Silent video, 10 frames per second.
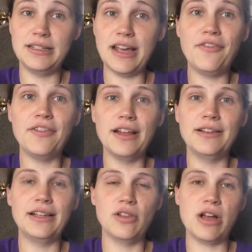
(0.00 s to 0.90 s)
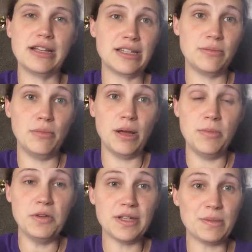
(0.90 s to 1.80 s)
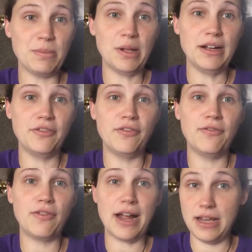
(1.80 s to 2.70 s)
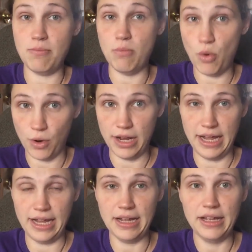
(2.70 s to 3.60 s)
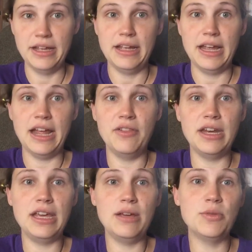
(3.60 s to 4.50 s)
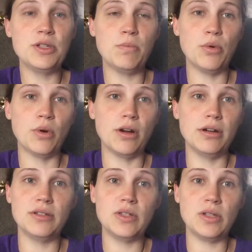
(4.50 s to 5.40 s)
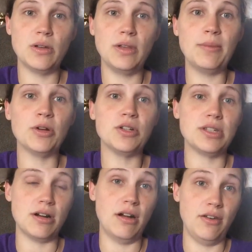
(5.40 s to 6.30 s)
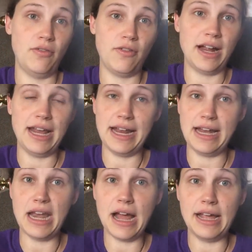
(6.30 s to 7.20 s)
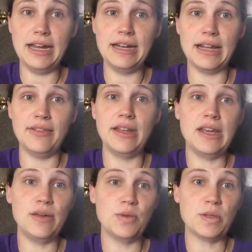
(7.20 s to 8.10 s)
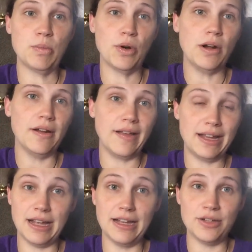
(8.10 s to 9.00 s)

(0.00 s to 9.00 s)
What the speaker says: definitely lost my mucus plug Friday morning, and then he was born, so labor started Friday night, and then he was born like